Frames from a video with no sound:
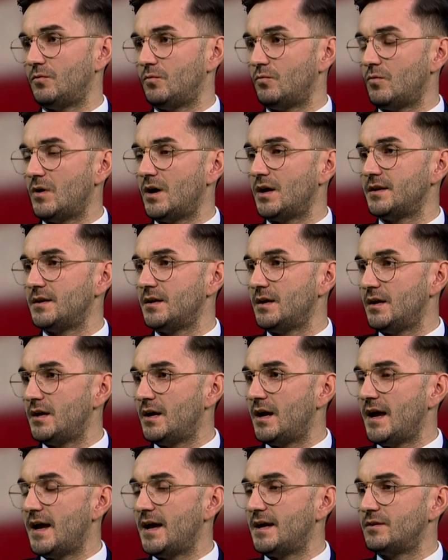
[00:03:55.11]
one
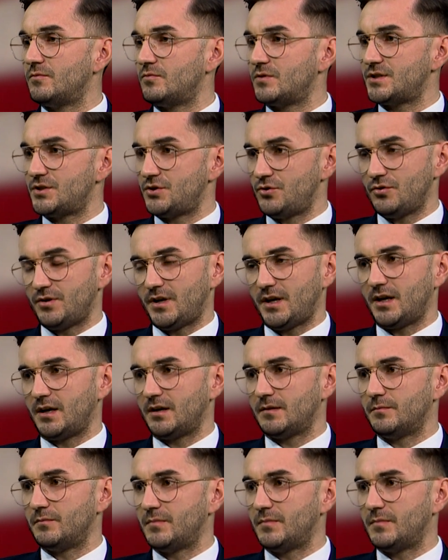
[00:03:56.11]
hand was shooting,